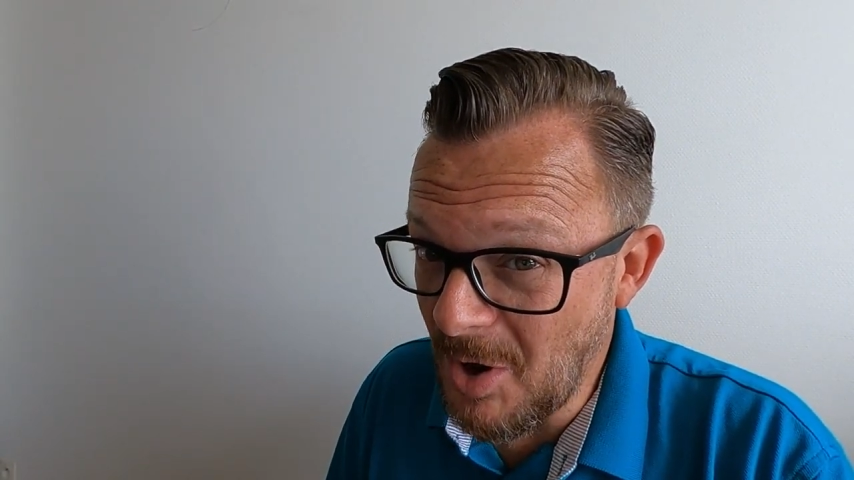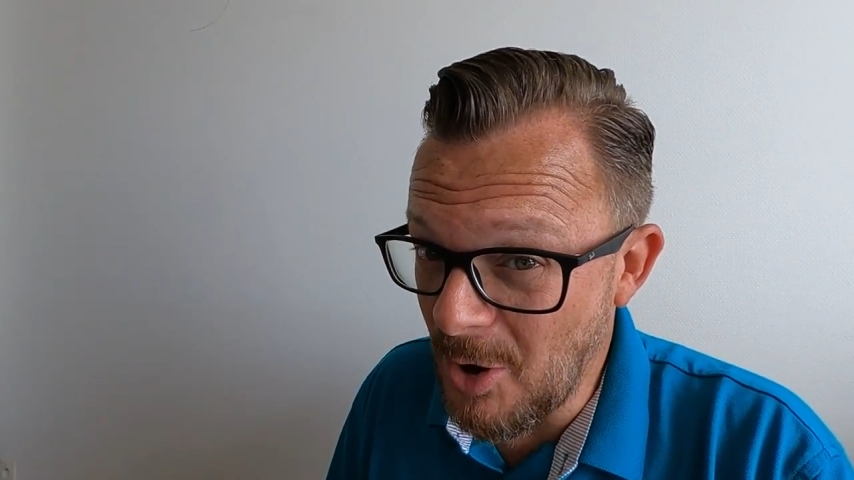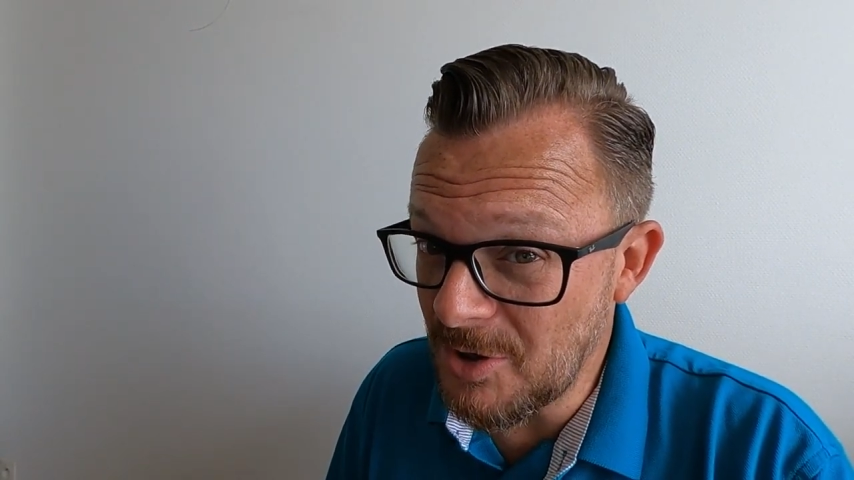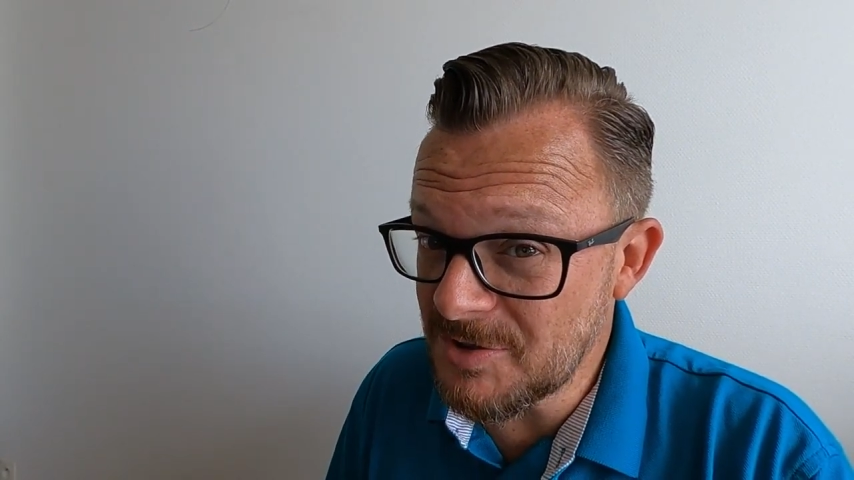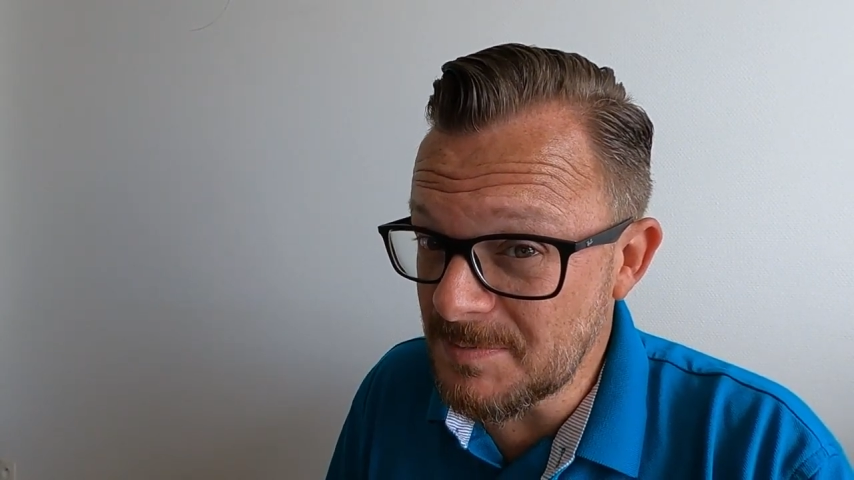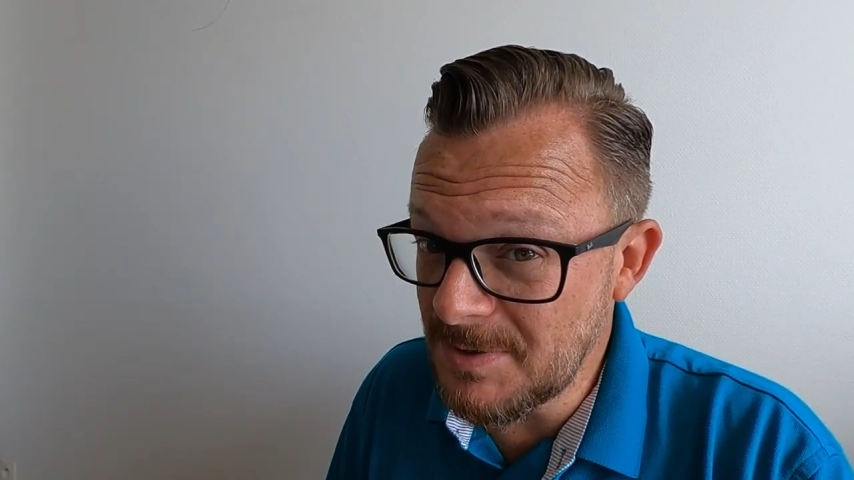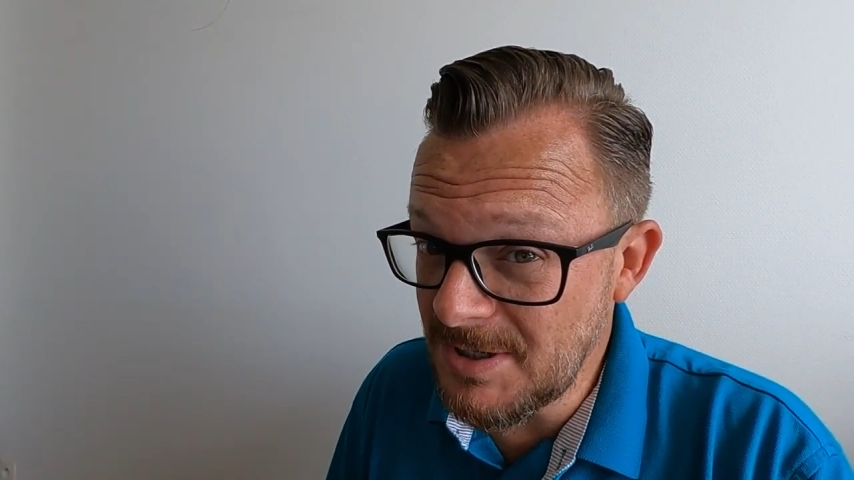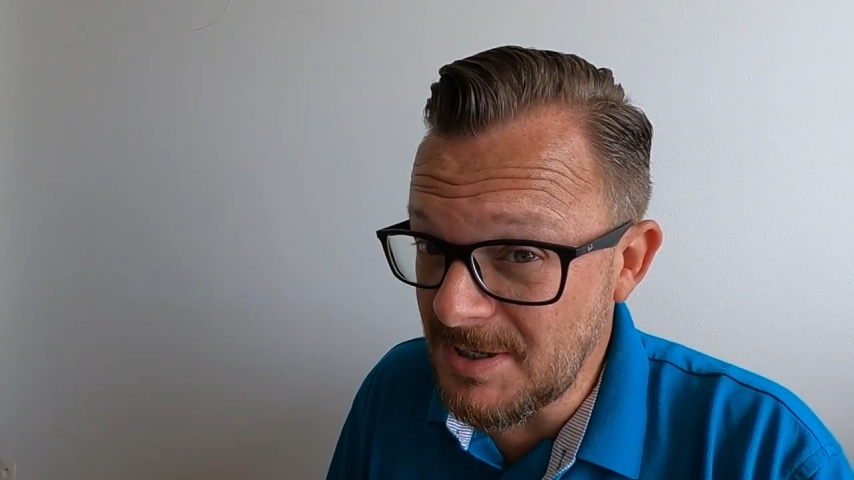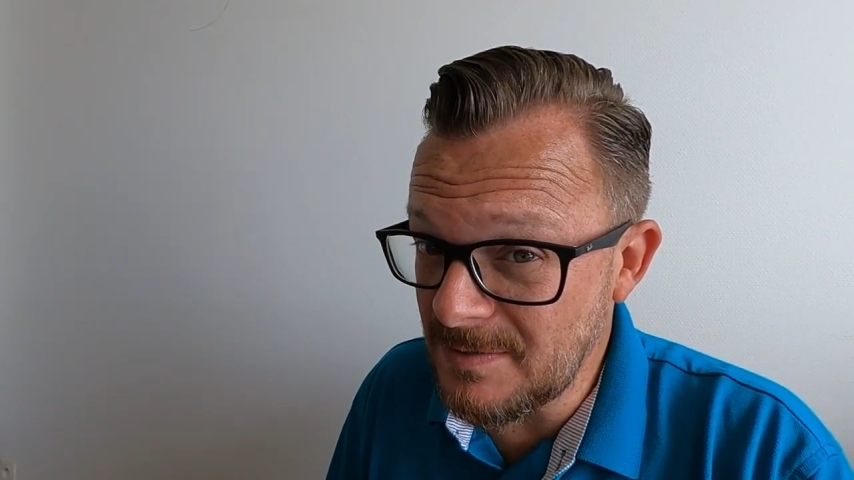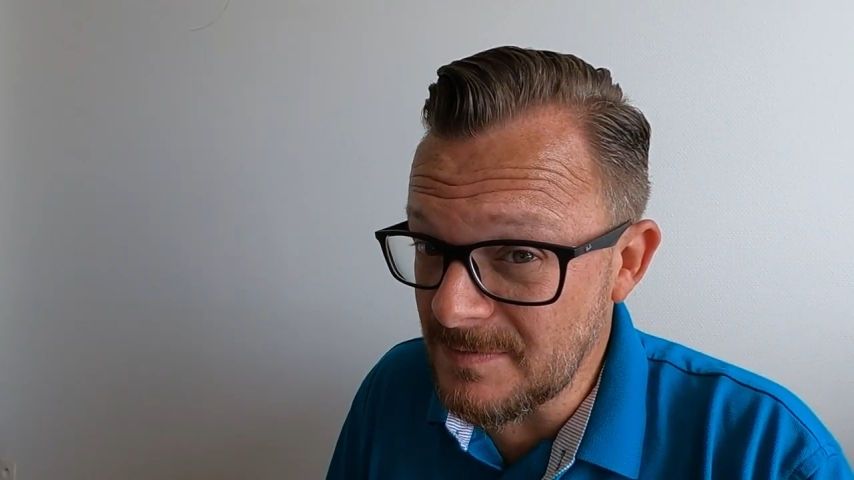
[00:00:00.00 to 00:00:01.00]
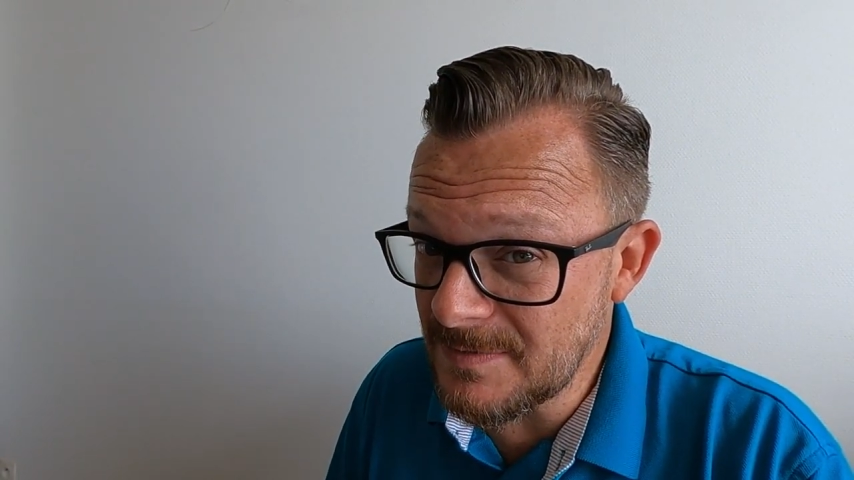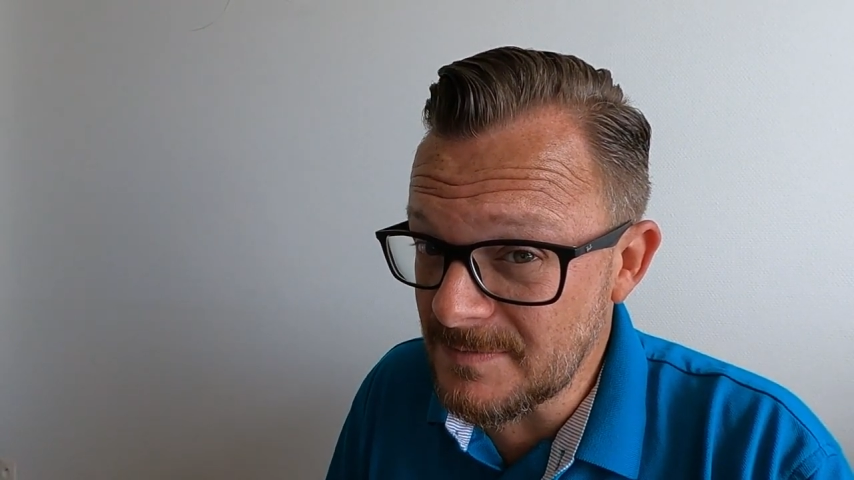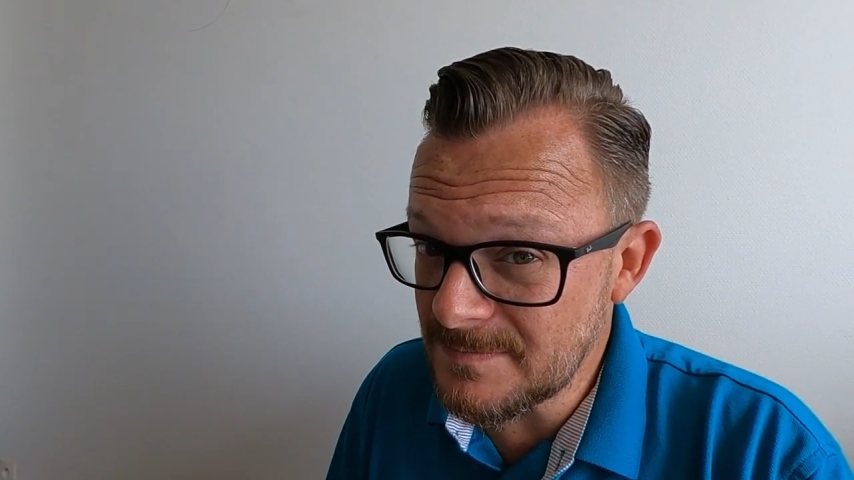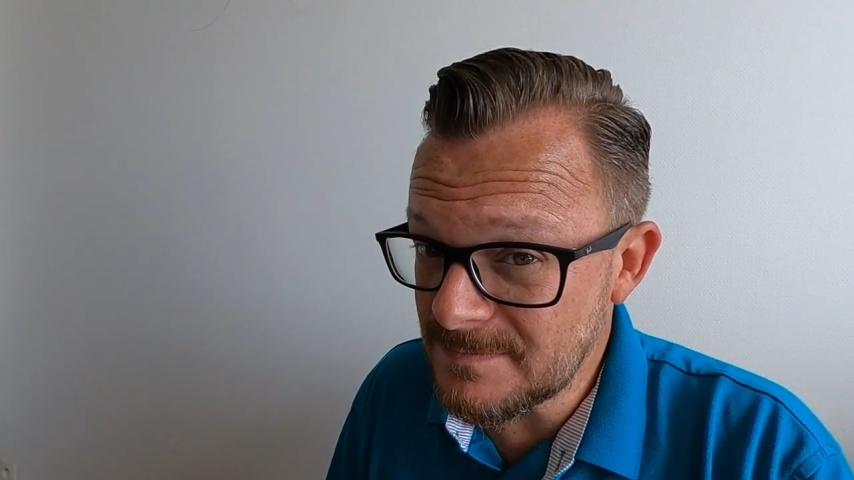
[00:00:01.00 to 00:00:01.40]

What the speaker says: Hard to believe.